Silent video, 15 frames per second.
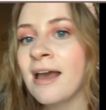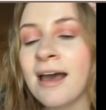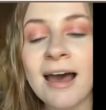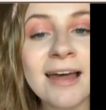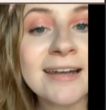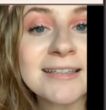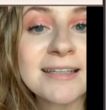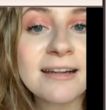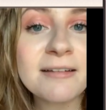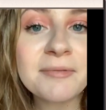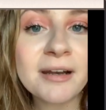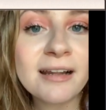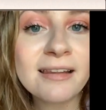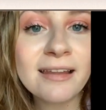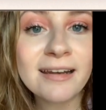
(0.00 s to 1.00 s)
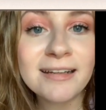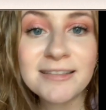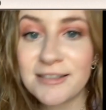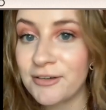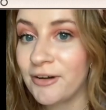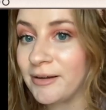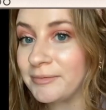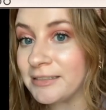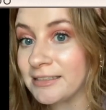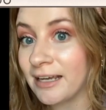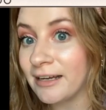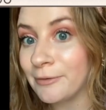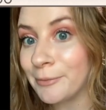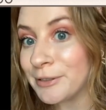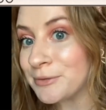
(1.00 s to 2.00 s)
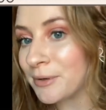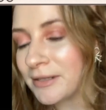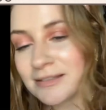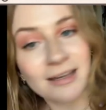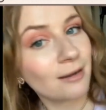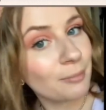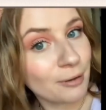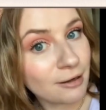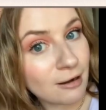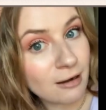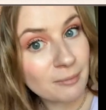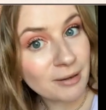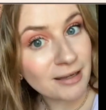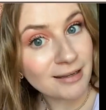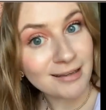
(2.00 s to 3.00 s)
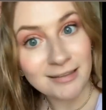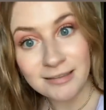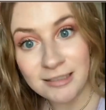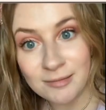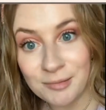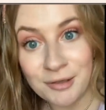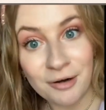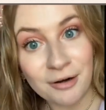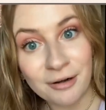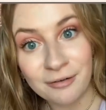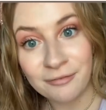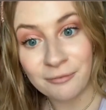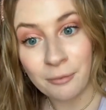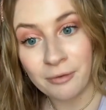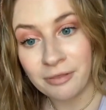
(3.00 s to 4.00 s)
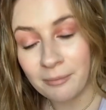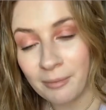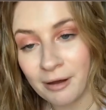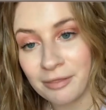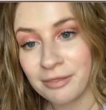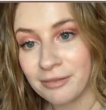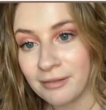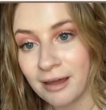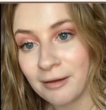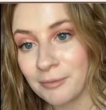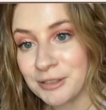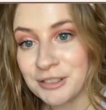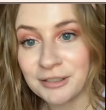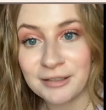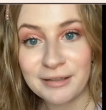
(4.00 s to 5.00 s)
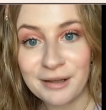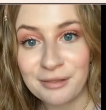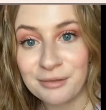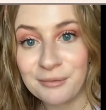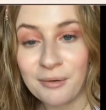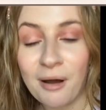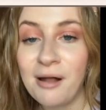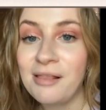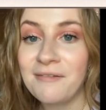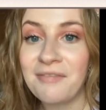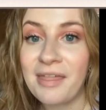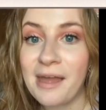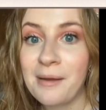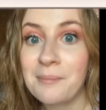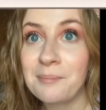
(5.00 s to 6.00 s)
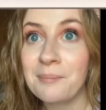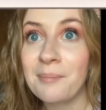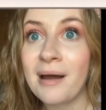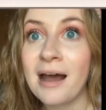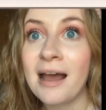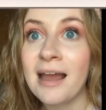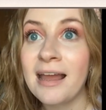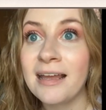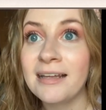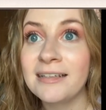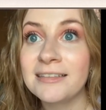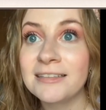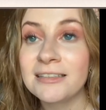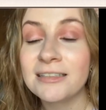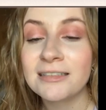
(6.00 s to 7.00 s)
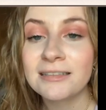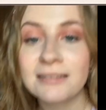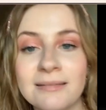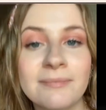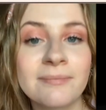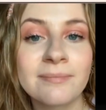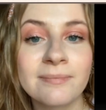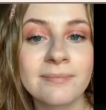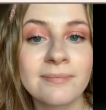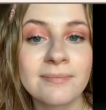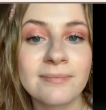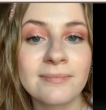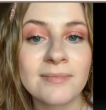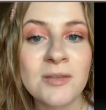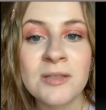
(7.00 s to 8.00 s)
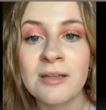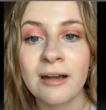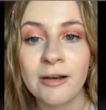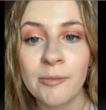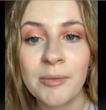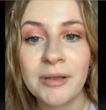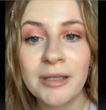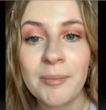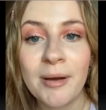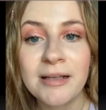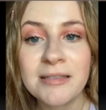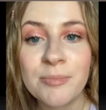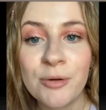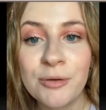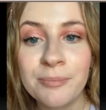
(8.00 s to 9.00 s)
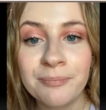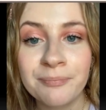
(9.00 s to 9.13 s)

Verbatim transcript: I decided I'm going to let Instagram decide which ones I put on my TBR for the month. I wish I could get through all of them, but it's not humanly possible.